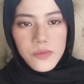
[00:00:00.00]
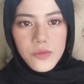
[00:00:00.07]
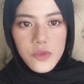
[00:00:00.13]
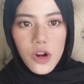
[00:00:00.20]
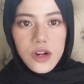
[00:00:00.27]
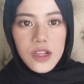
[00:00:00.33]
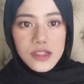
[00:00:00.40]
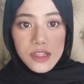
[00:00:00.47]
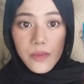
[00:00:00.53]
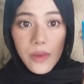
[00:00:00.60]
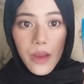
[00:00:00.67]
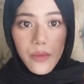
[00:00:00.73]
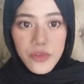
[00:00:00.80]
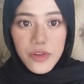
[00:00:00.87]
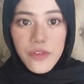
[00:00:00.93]
products that
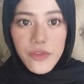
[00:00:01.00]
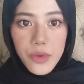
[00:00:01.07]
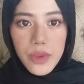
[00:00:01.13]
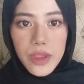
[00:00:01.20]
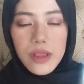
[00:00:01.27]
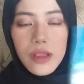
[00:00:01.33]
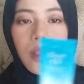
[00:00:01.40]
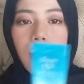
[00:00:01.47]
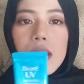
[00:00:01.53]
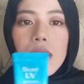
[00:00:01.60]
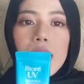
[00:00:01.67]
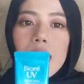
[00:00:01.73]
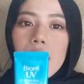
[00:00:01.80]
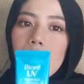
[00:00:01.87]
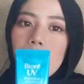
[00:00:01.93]
I'm reviewing,
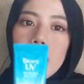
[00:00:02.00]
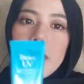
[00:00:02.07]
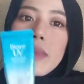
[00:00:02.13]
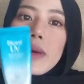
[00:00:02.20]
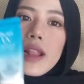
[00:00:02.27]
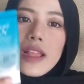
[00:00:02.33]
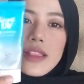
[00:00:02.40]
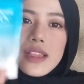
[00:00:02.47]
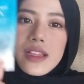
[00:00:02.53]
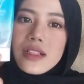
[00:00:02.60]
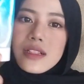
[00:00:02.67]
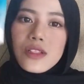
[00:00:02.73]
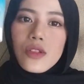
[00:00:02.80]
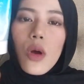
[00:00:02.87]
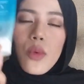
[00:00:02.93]
but I think
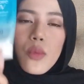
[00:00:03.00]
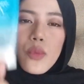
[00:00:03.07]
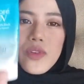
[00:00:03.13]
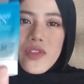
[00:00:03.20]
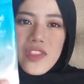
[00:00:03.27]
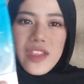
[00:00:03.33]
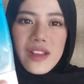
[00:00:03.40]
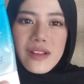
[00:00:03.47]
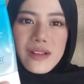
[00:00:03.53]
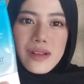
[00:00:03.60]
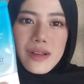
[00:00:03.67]
it's not worth it.